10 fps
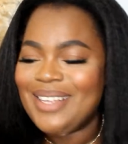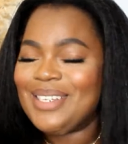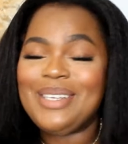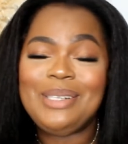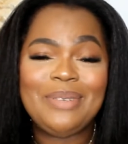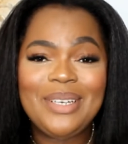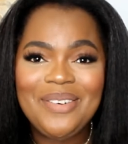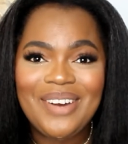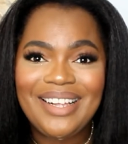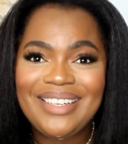So it's been
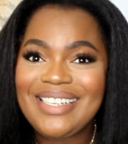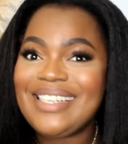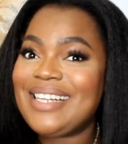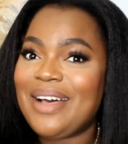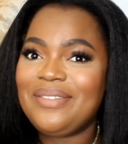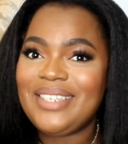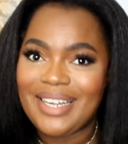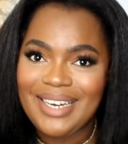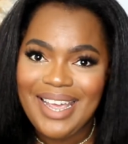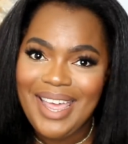a while since I've
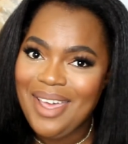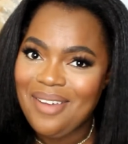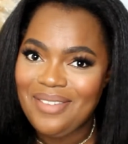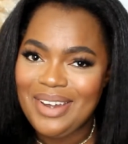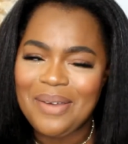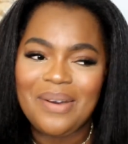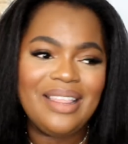done a hair video.